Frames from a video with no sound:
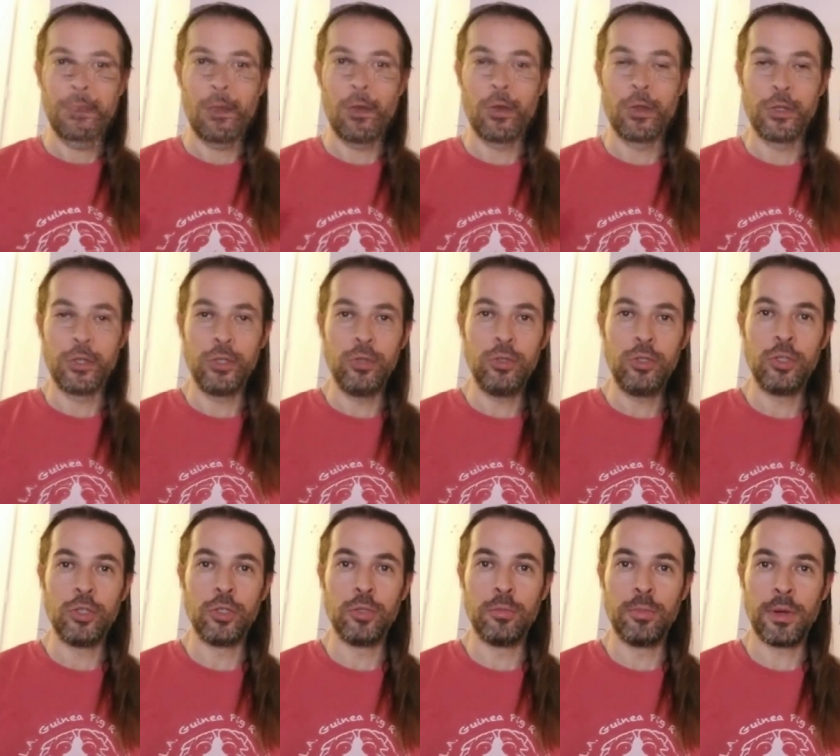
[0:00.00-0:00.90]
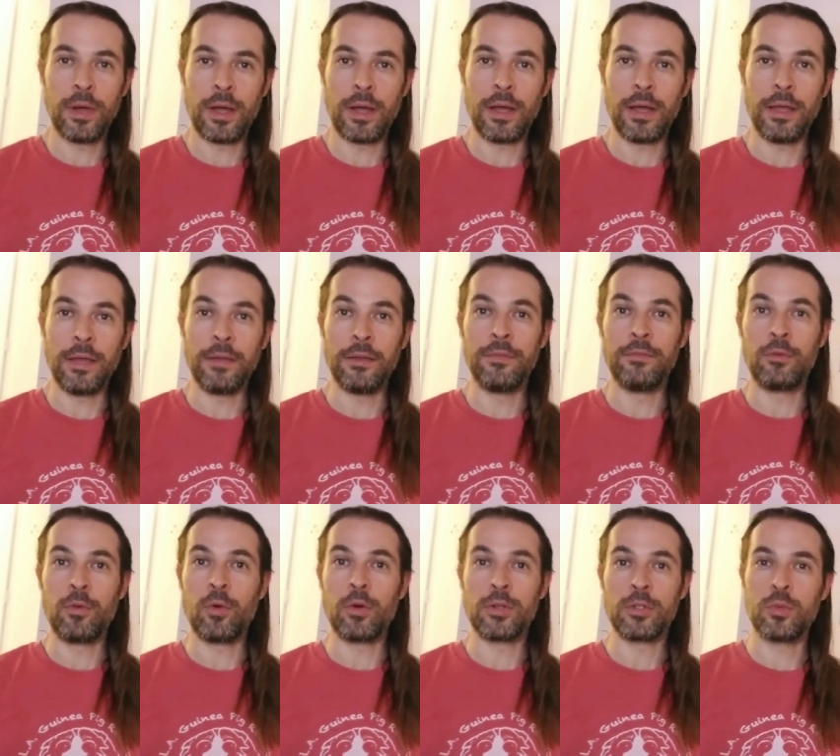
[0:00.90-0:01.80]
on YouTube, I
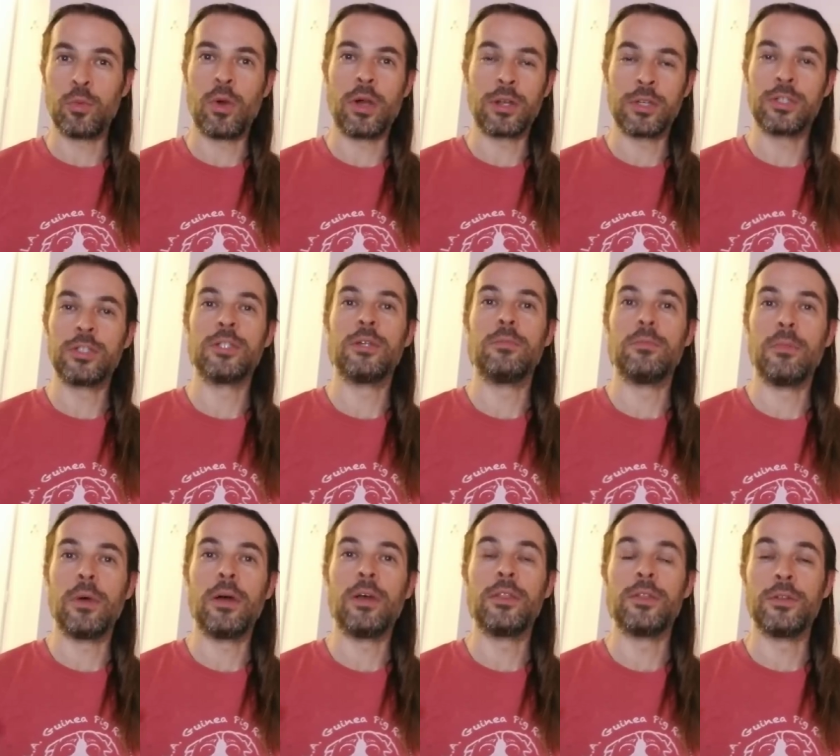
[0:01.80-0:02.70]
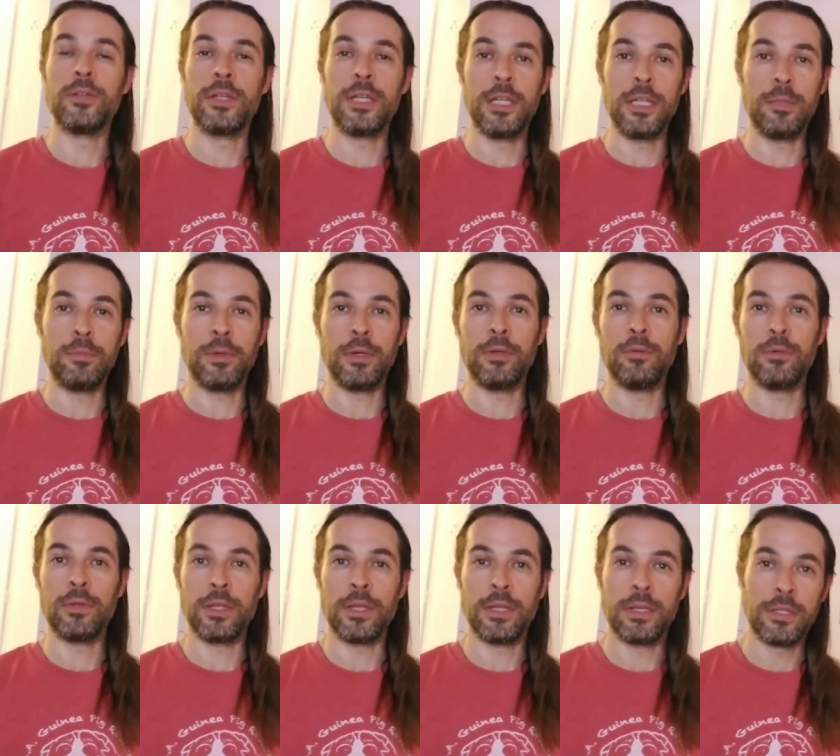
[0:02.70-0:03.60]
of course watch some other guinea
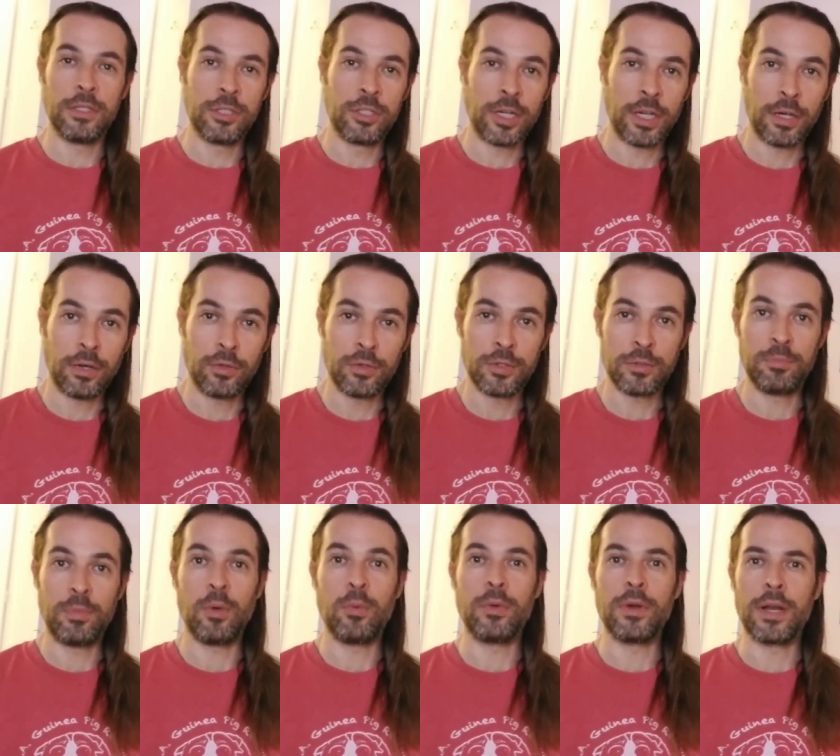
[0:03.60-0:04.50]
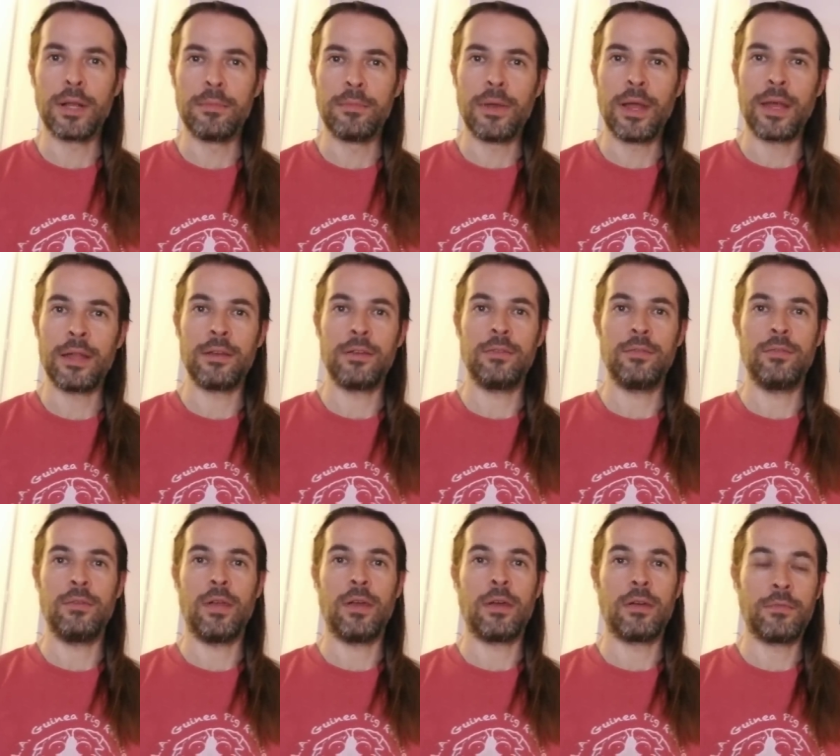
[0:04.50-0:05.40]
pig related channels, but when I'm not
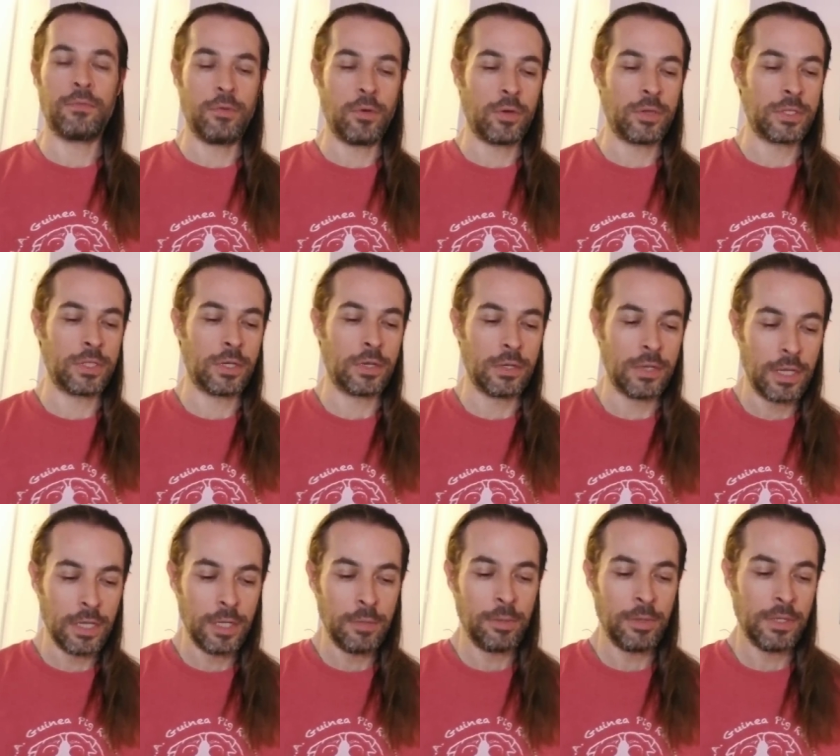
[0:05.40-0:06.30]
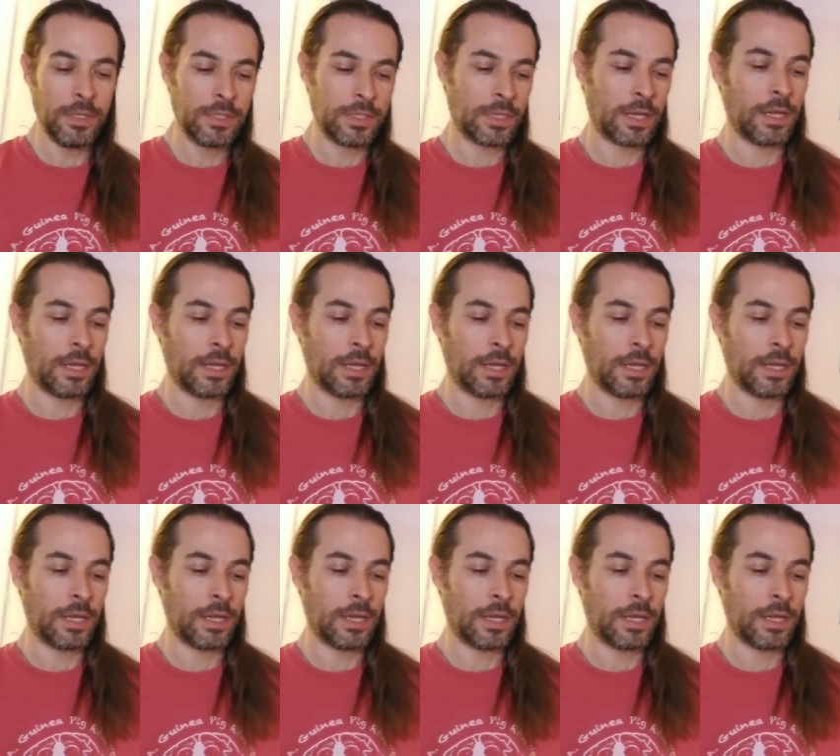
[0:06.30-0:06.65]
uh, focusing on guinea pigs,